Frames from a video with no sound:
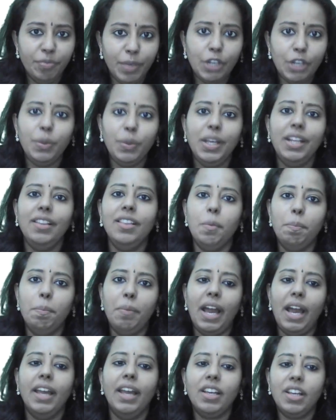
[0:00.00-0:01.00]
between the
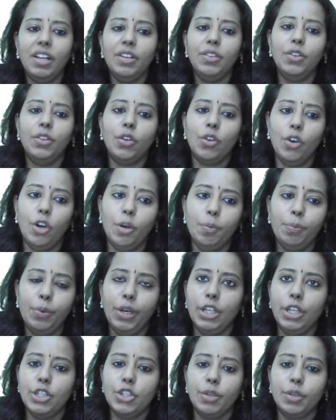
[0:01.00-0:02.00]
bank and the
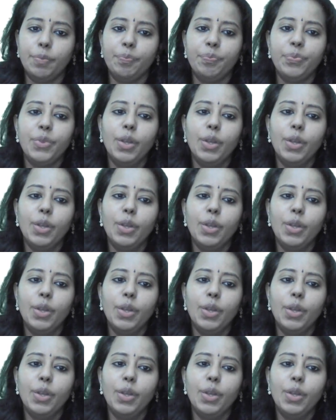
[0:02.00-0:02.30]
corporation.